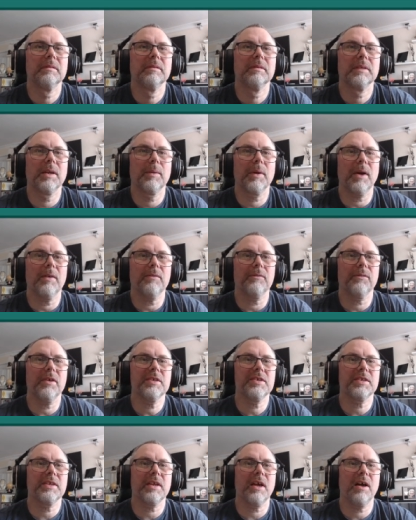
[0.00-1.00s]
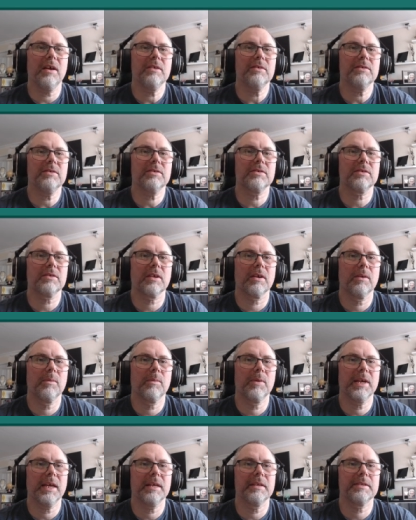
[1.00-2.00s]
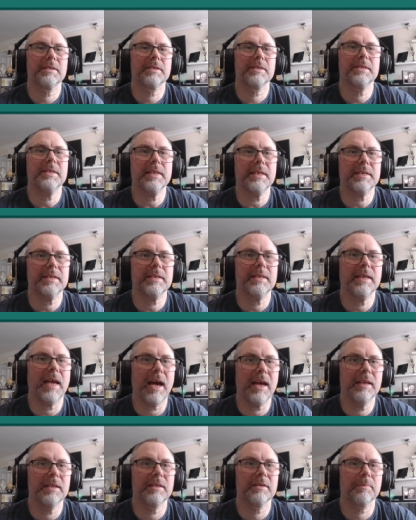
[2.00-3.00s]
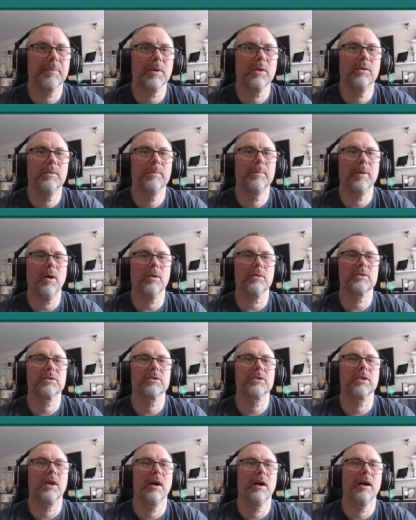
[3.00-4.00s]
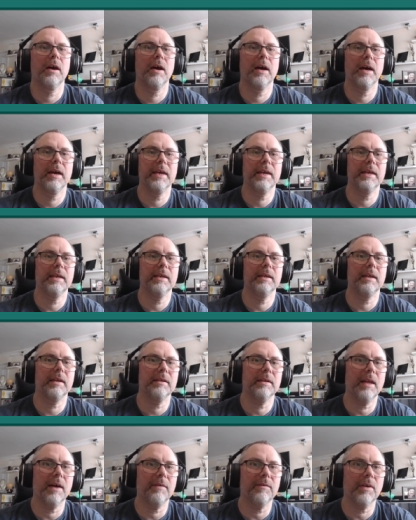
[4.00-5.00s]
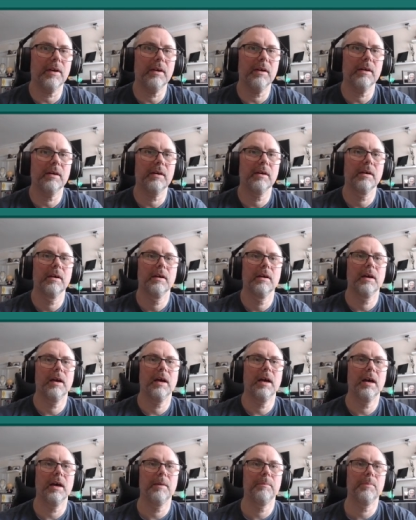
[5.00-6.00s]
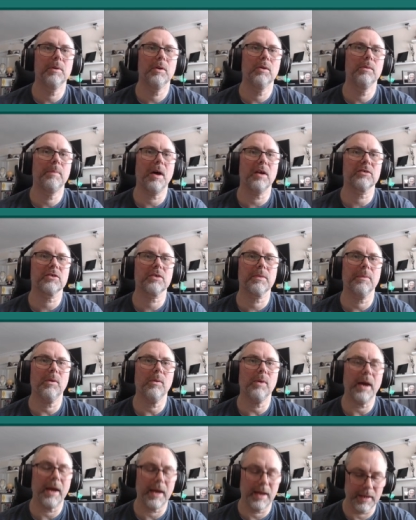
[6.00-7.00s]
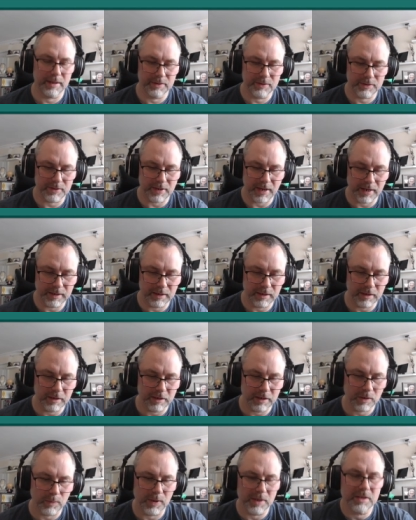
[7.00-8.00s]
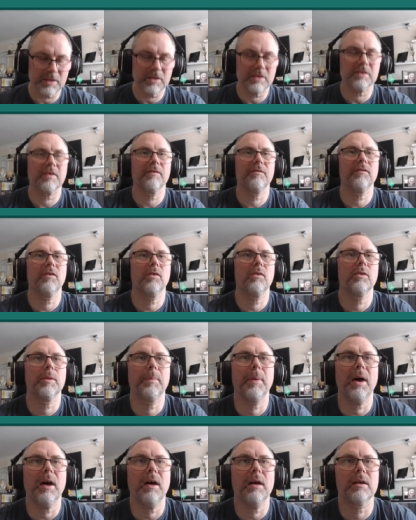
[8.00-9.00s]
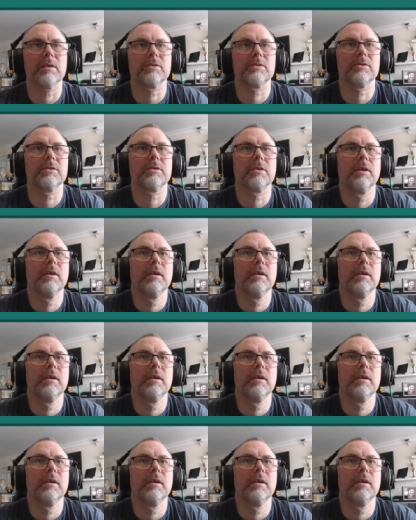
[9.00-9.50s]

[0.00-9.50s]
There we go, 3 stars. We get 68 blue blocks, another blue basketball, and 10 liquids for the pass.